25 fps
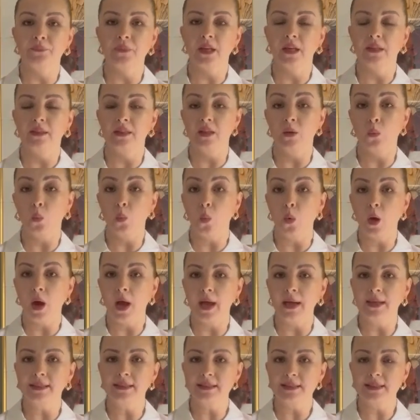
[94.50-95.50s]
the
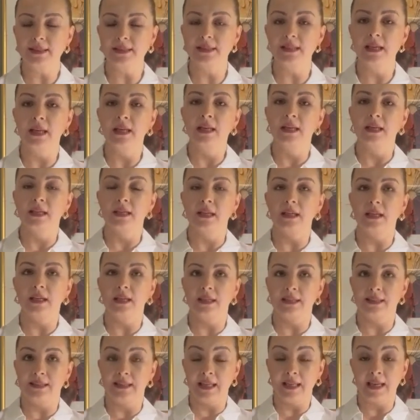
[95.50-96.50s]
whites
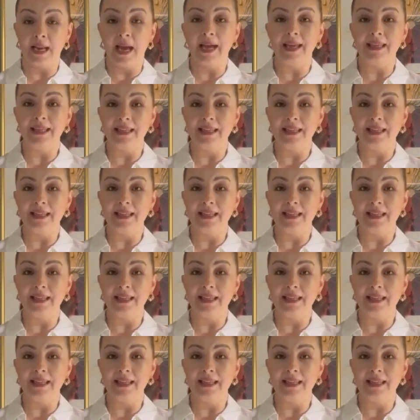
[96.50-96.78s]
that are